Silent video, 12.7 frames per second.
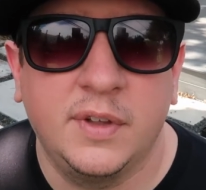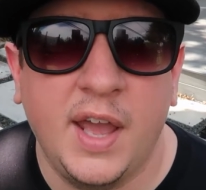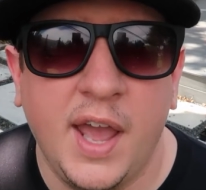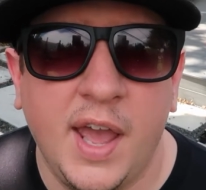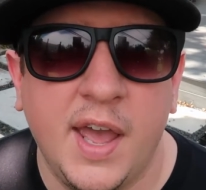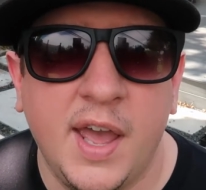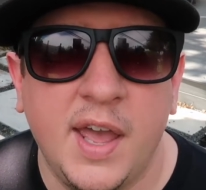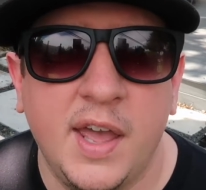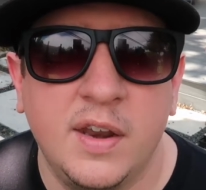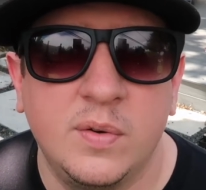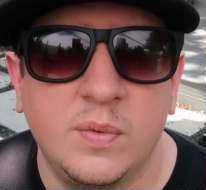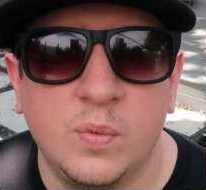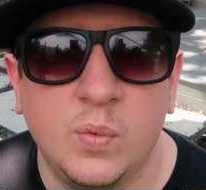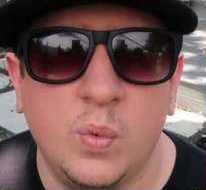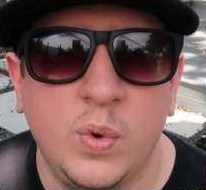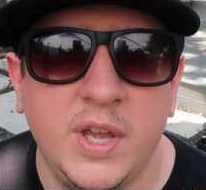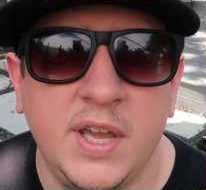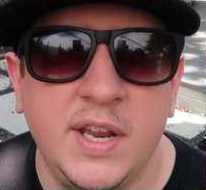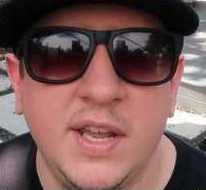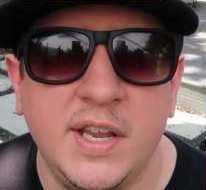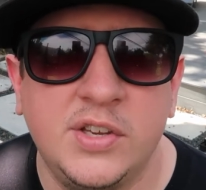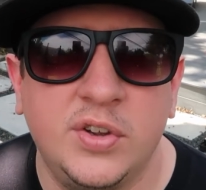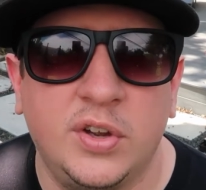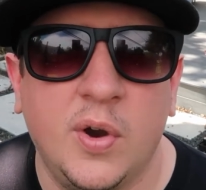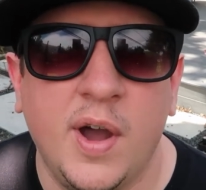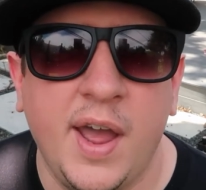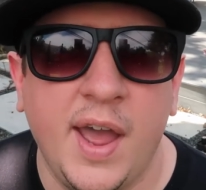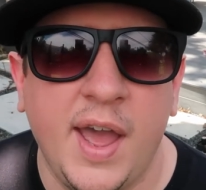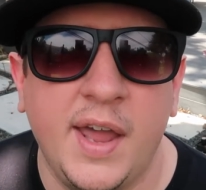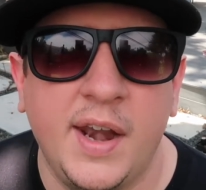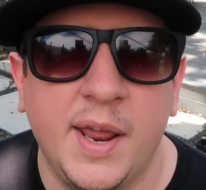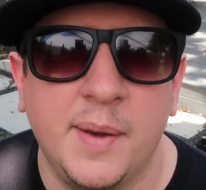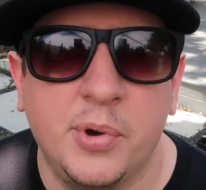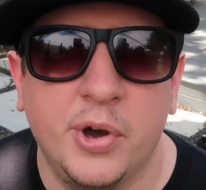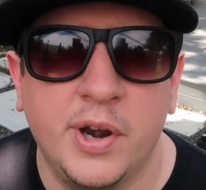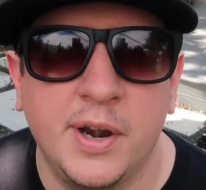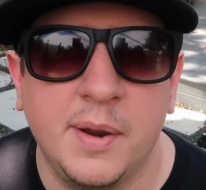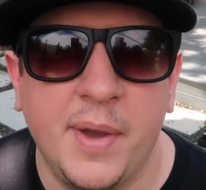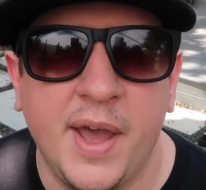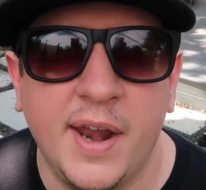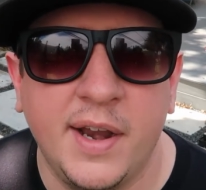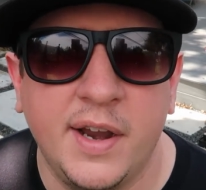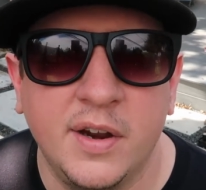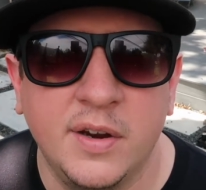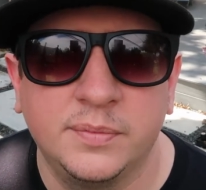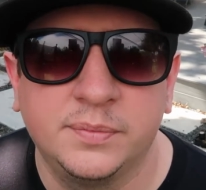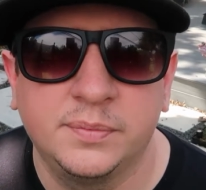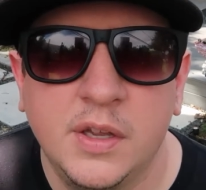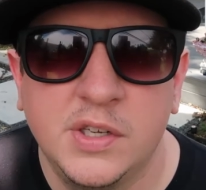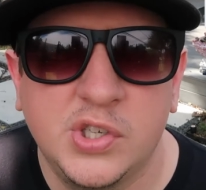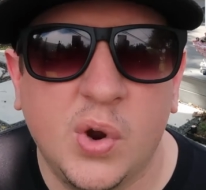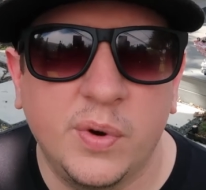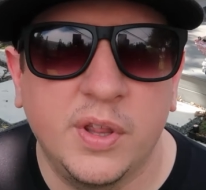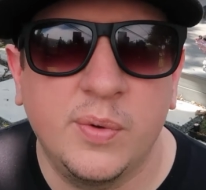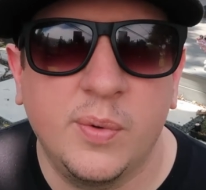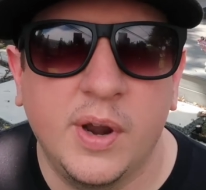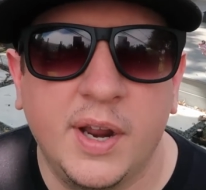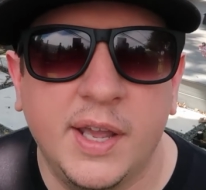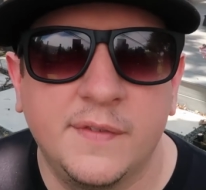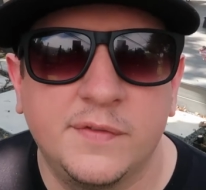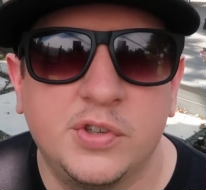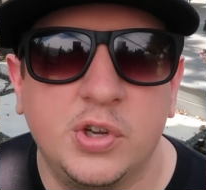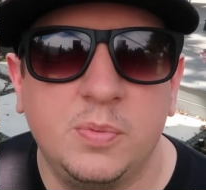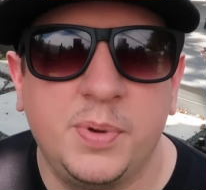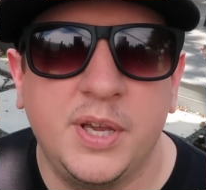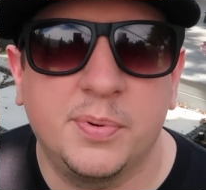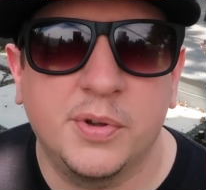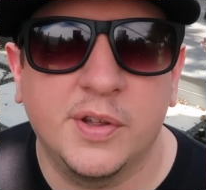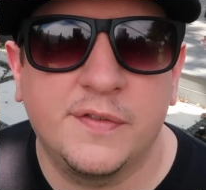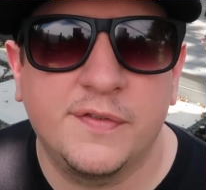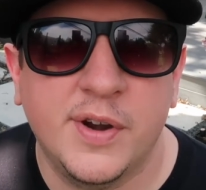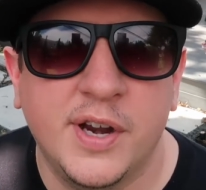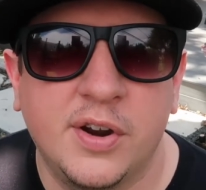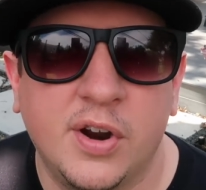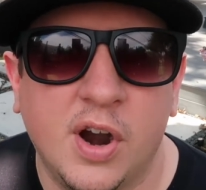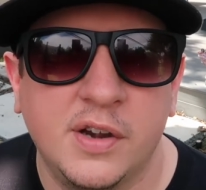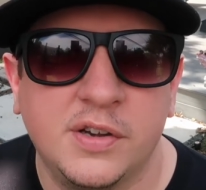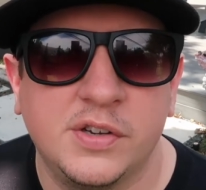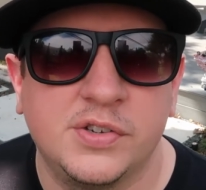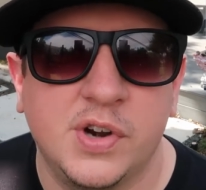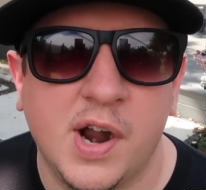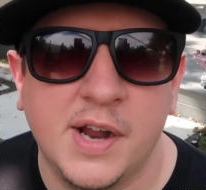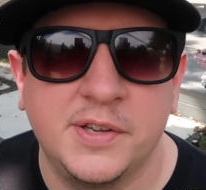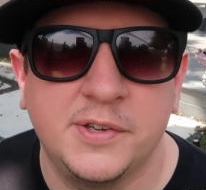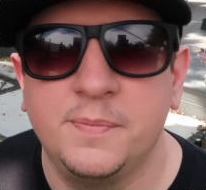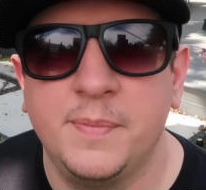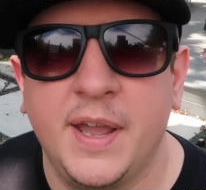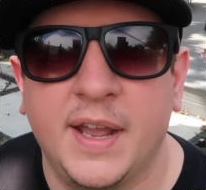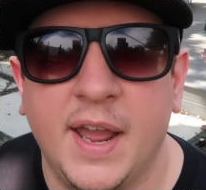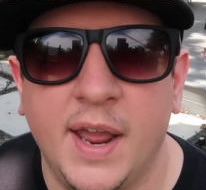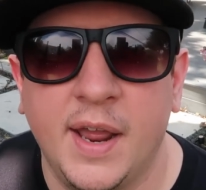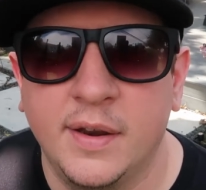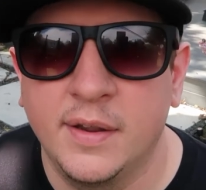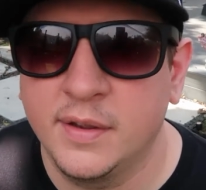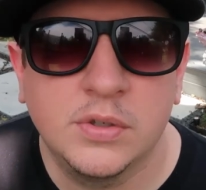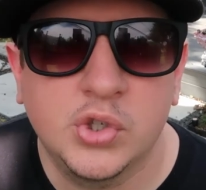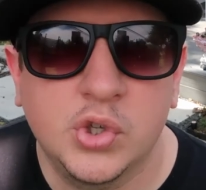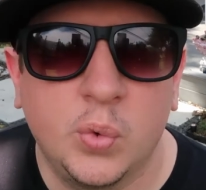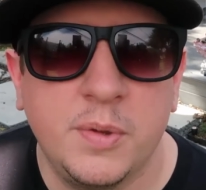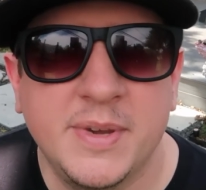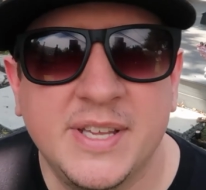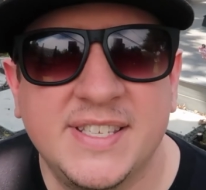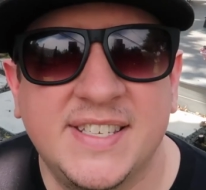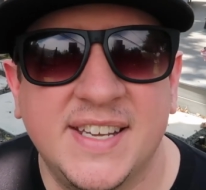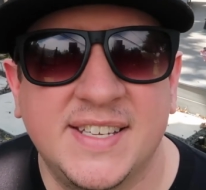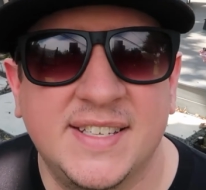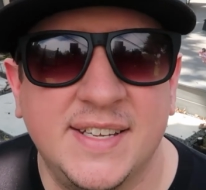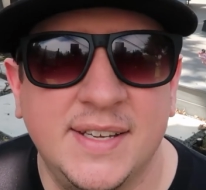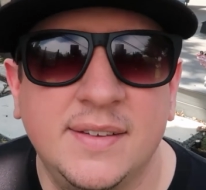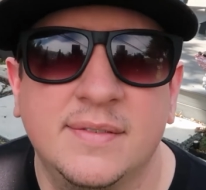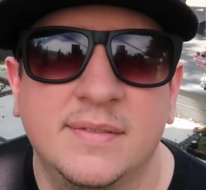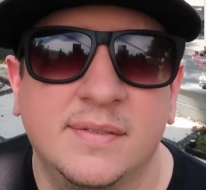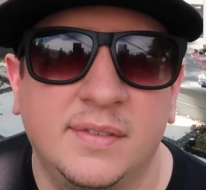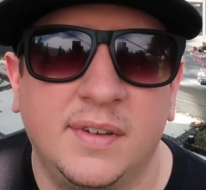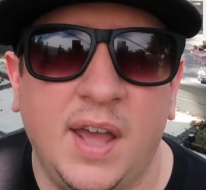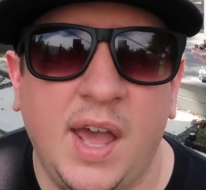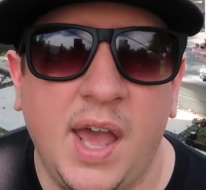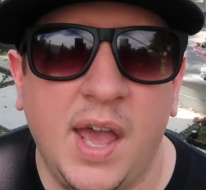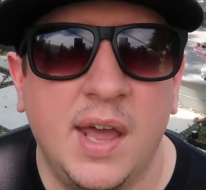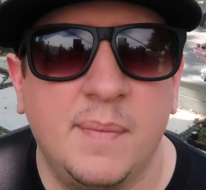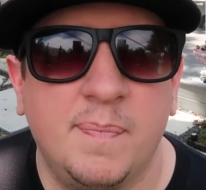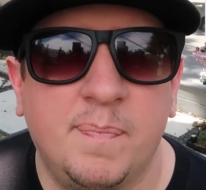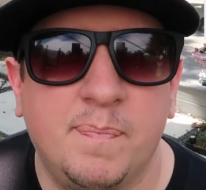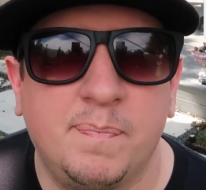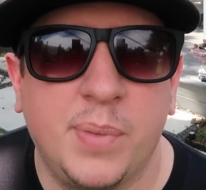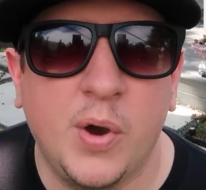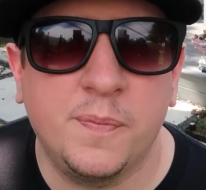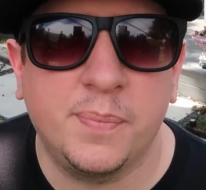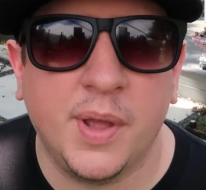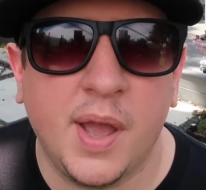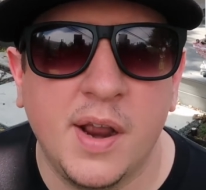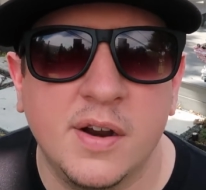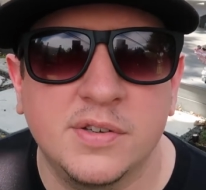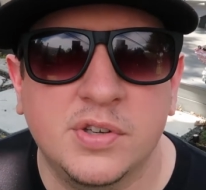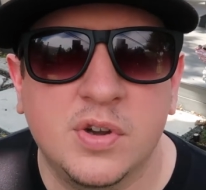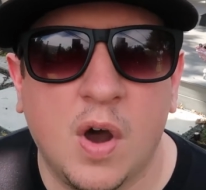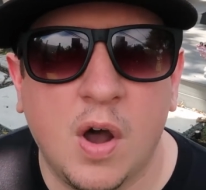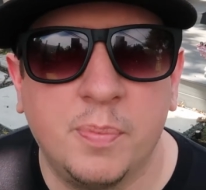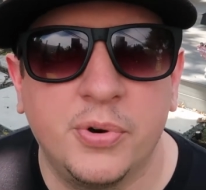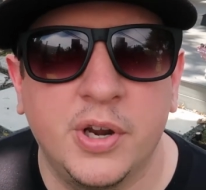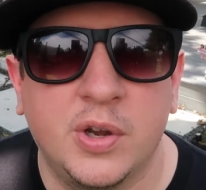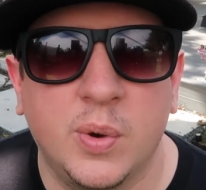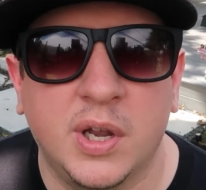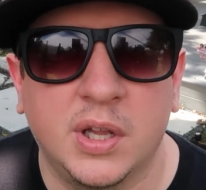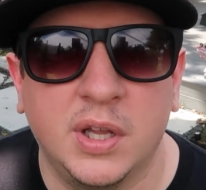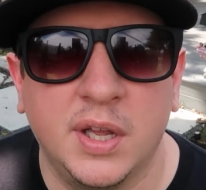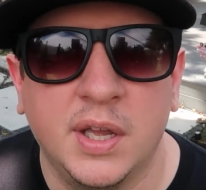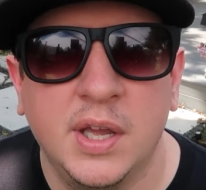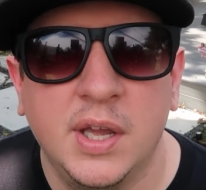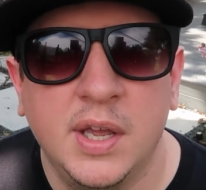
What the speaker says: and we need to go ahead and put in a bet here. Don't really want to give 2 people a free card to try to make a hand. So we bet 60, and both players call pretty quickly.